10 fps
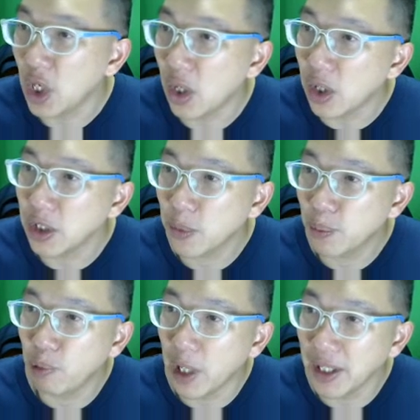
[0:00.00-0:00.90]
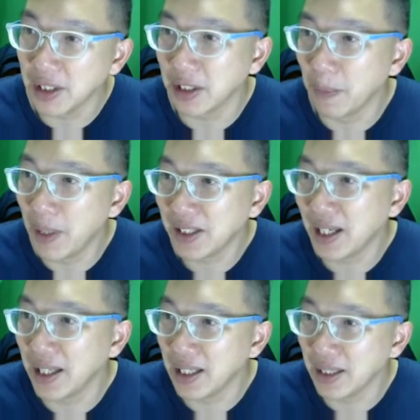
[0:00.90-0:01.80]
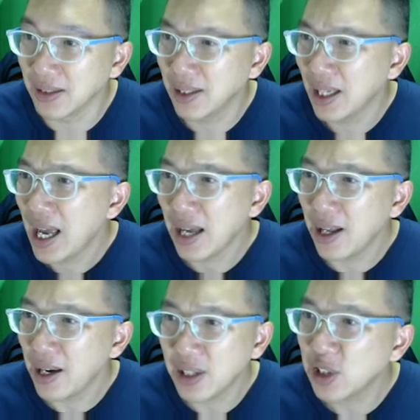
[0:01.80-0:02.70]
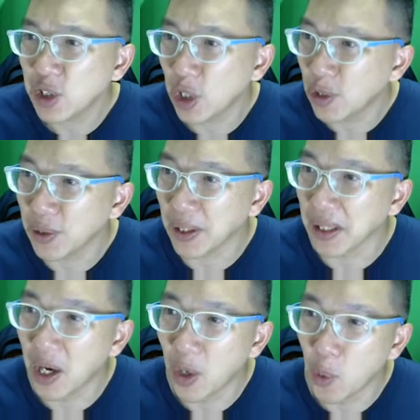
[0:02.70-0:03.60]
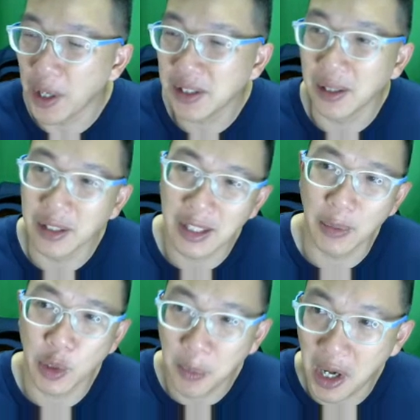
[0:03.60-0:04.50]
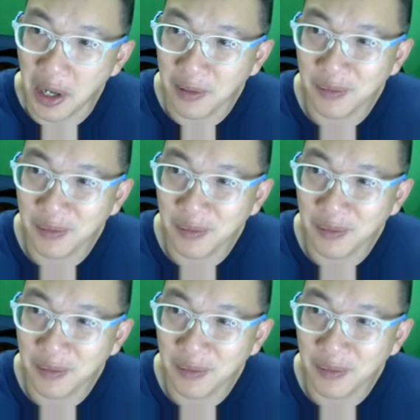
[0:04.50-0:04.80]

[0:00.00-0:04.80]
all the brightest and the best ideas are not necessarily always in the same spot.